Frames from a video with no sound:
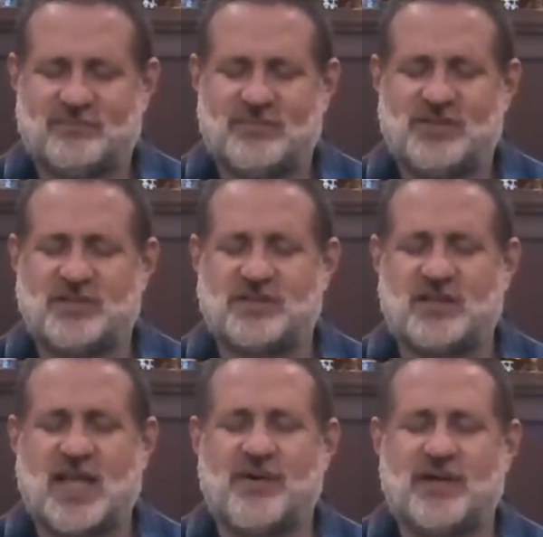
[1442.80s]
Just
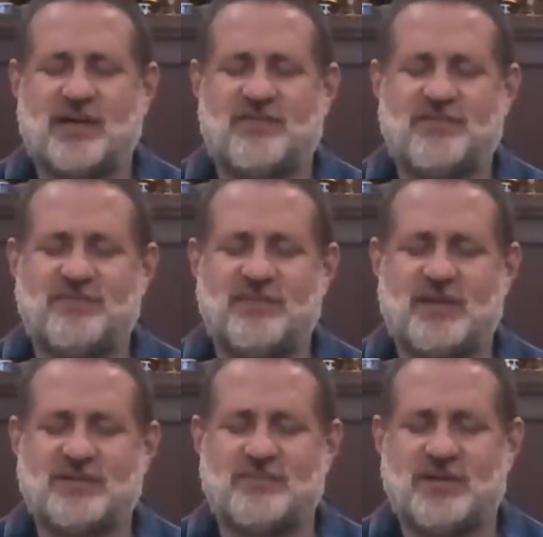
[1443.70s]
allowing
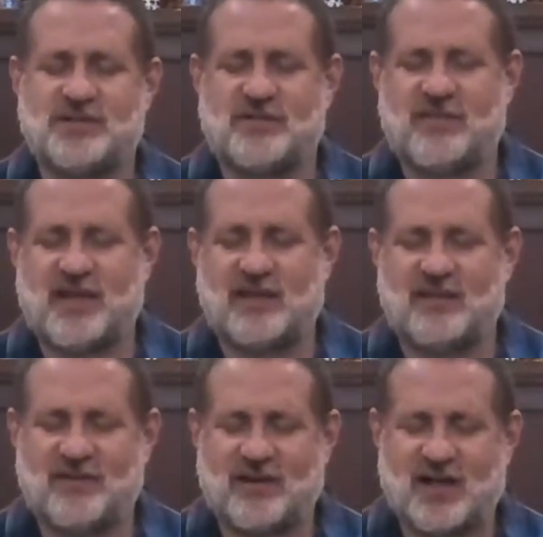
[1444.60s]
as much of that
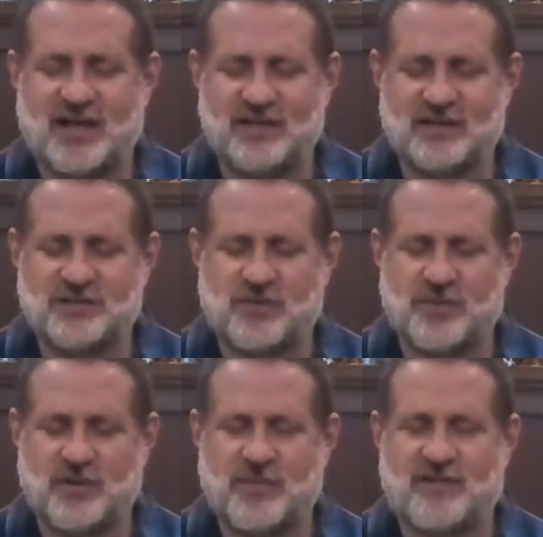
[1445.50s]
loving kindness from
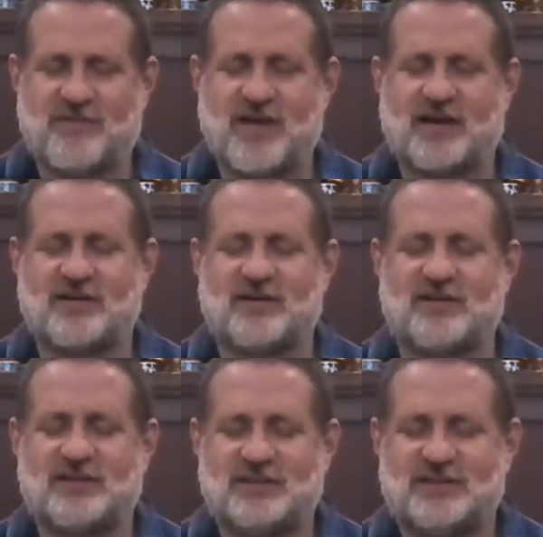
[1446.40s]
your
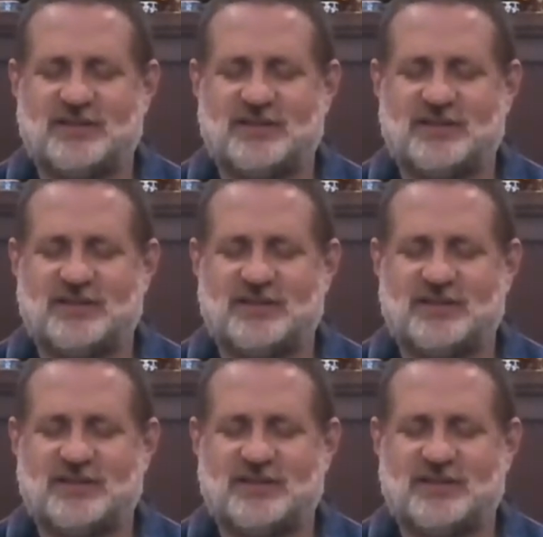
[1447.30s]
benefactor,